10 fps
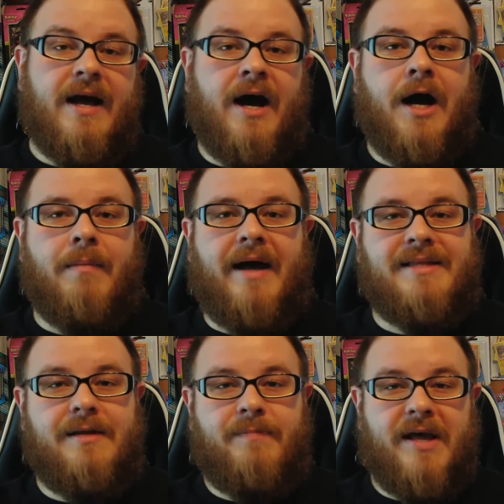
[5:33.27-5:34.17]
I
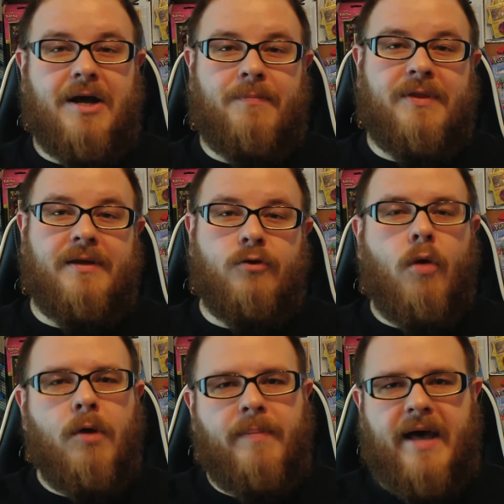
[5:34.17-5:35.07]
did pick up the
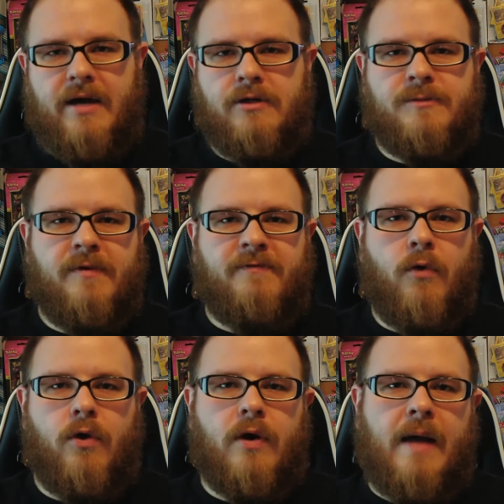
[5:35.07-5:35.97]
normal paddles
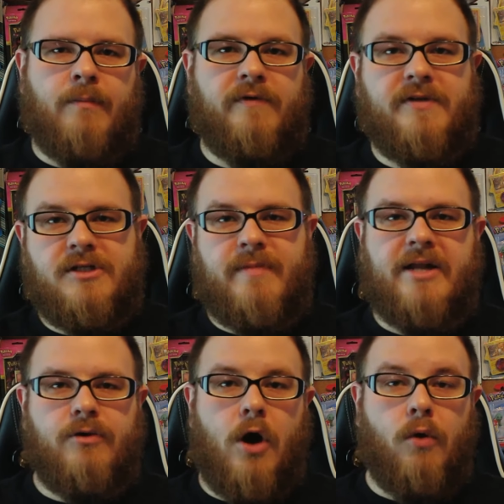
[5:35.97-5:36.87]
before I moved into my
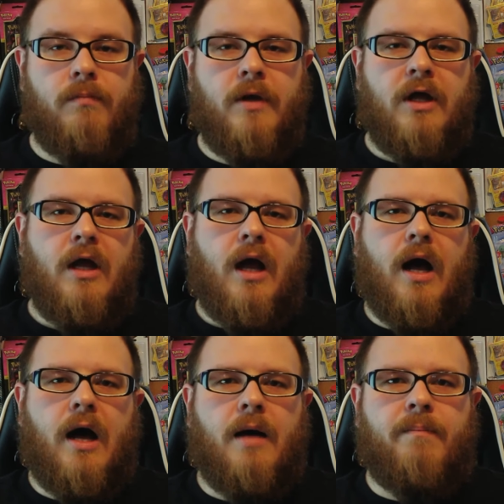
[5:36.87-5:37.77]
new home,
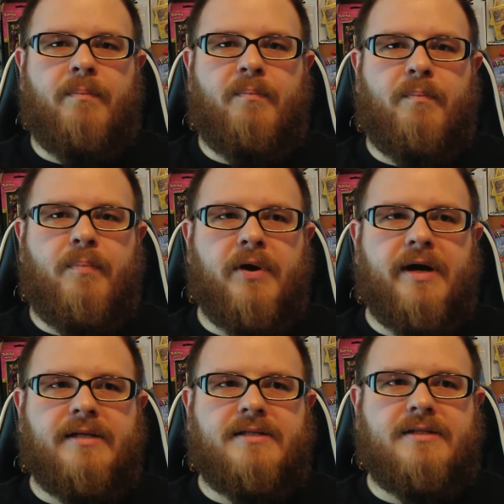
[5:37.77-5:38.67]

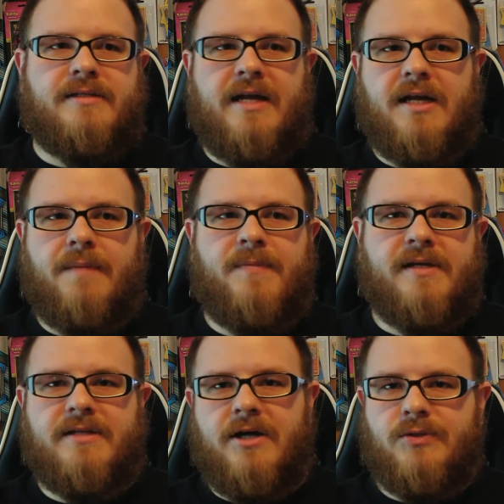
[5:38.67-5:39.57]
but setting up the
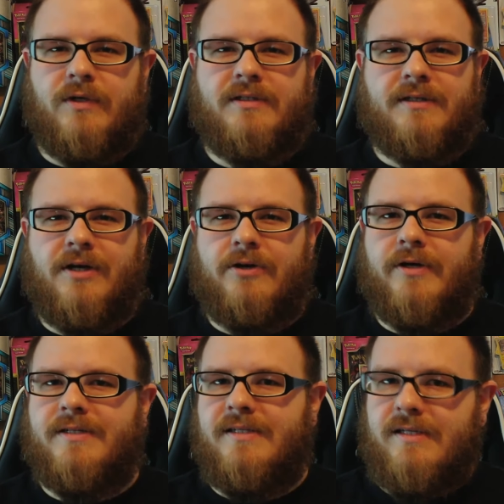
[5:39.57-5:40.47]
Atari 2600
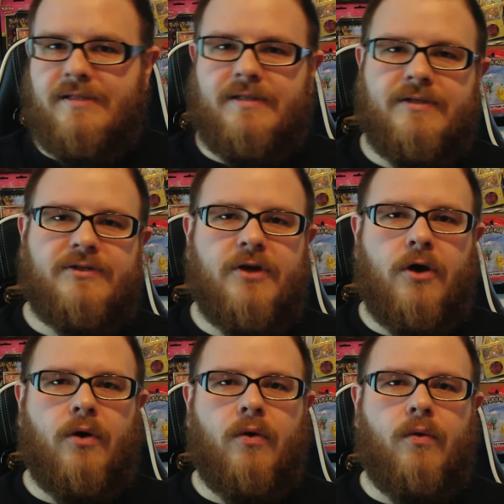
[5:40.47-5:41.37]
isn't easy.
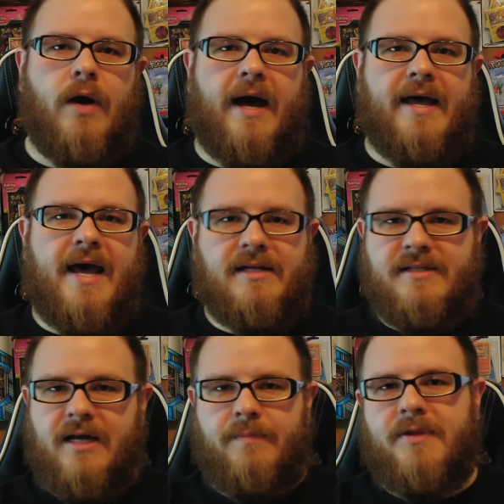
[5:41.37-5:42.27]
So I had it
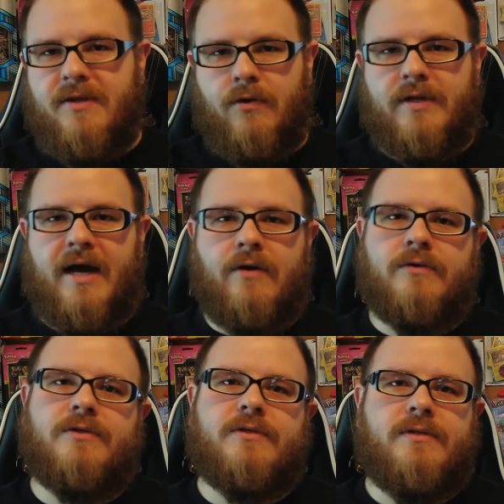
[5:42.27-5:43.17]
set up at the old
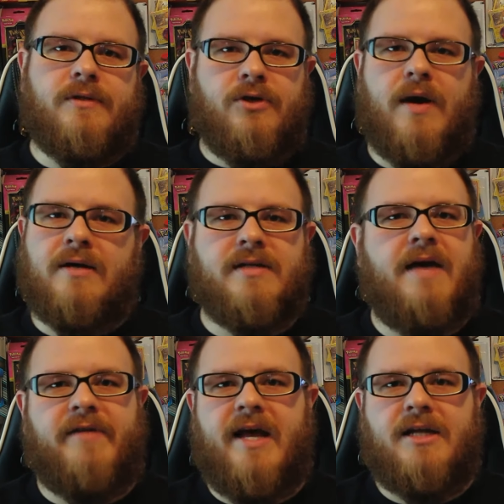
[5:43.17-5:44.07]
house. The new house I
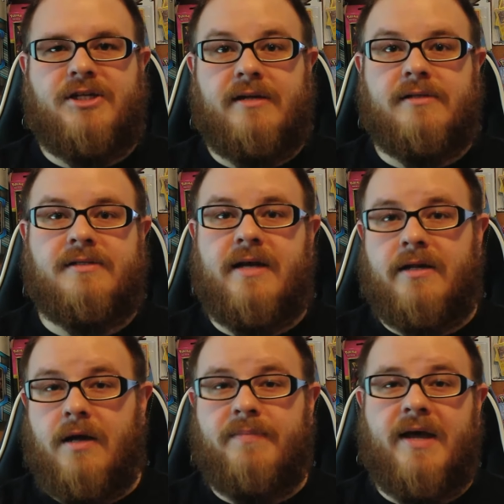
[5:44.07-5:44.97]
haven't had a chance to set
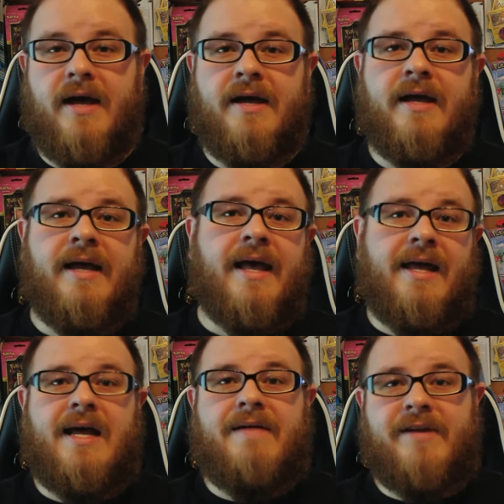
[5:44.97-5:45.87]
it up yet,
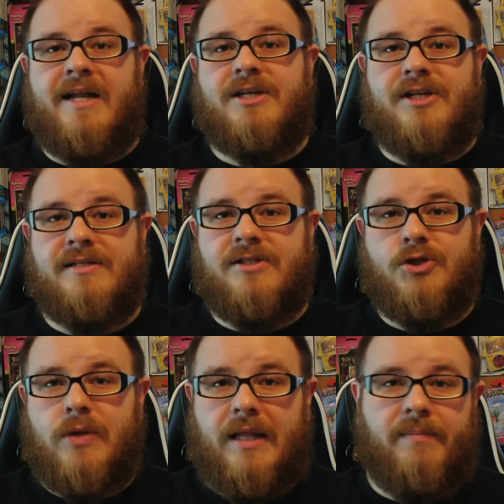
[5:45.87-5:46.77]
and I haven't had a chance to
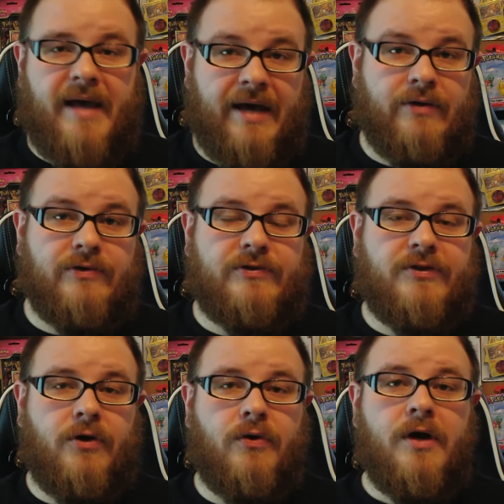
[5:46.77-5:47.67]
try the paddles.
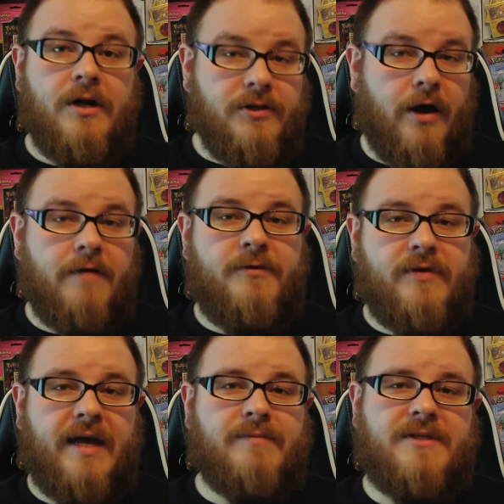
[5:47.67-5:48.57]
So there are a few
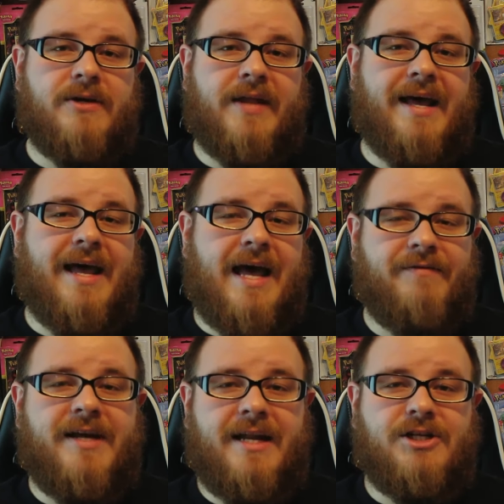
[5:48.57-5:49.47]
games there that I
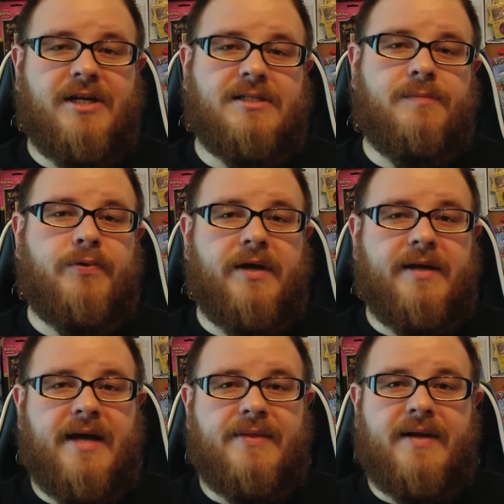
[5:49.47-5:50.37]
haven't had a chance to play
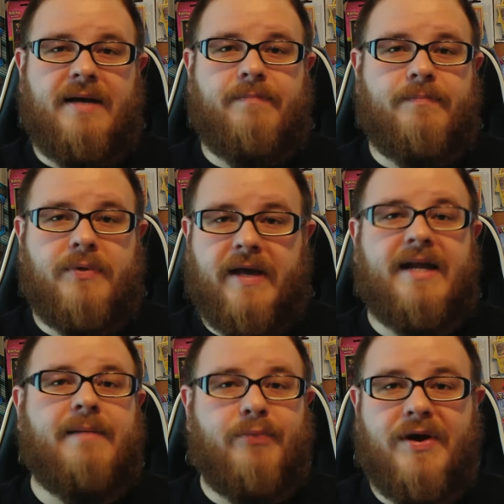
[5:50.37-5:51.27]
yet that I plan
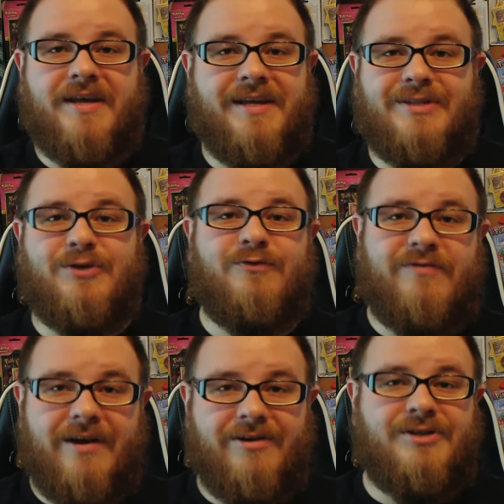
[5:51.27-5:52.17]
on breaking into
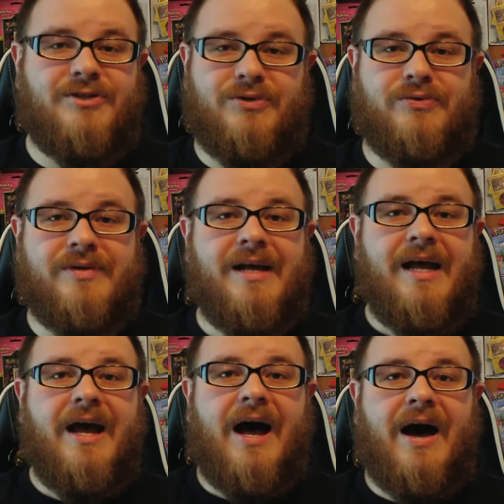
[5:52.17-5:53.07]
very soon.
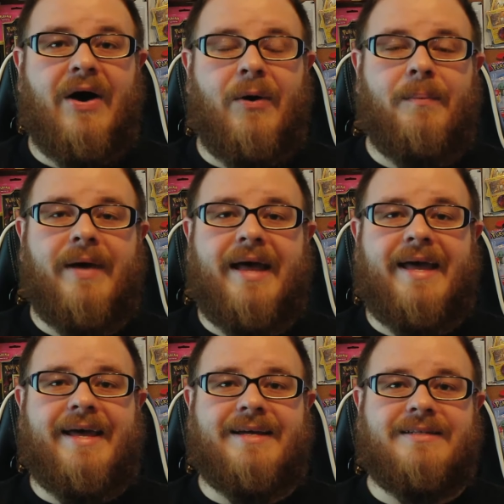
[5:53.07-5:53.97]

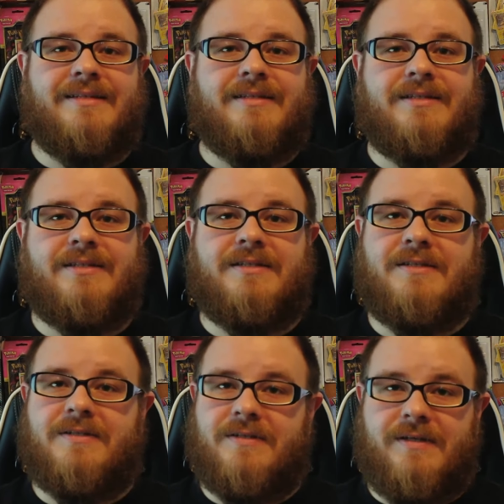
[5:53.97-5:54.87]
And
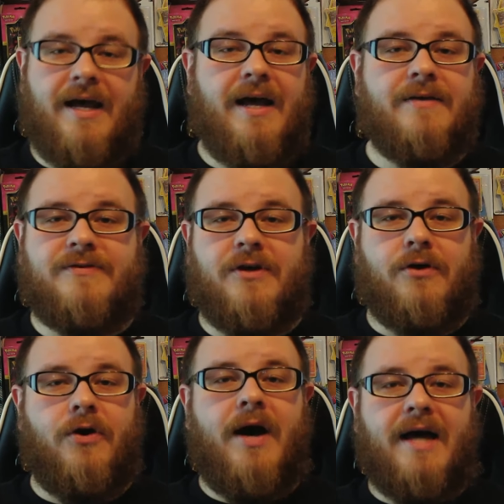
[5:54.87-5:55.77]
yeah,
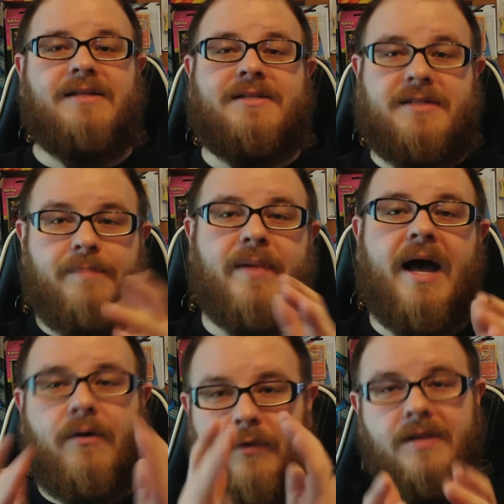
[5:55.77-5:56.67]
so go ahead, sit
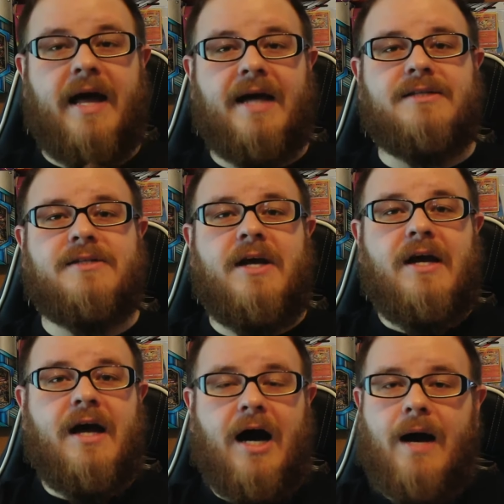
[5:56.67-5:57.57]
back, relax.
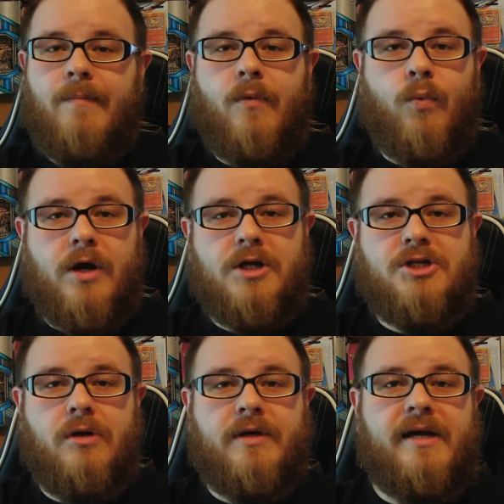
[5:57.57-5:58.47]
We're going to
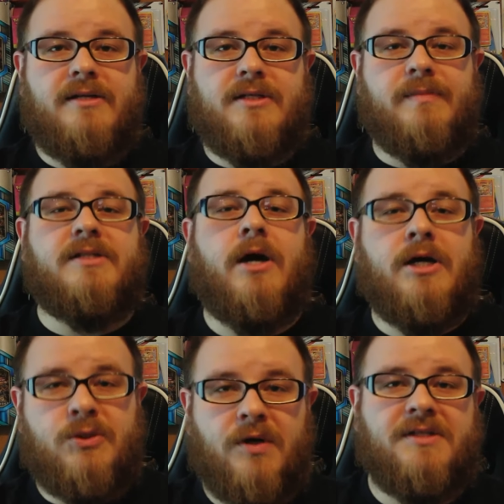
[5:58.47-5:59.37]
showcase some Atari
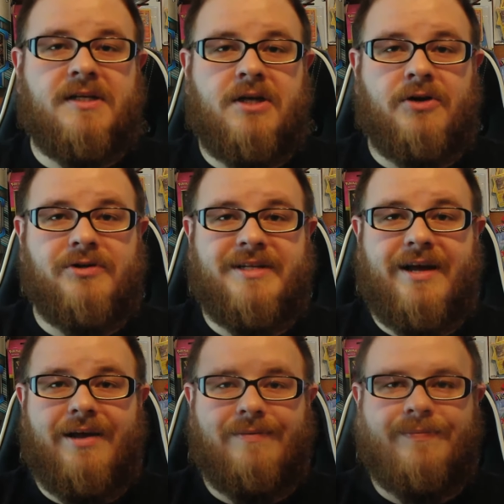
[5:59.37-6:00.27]
2600 today.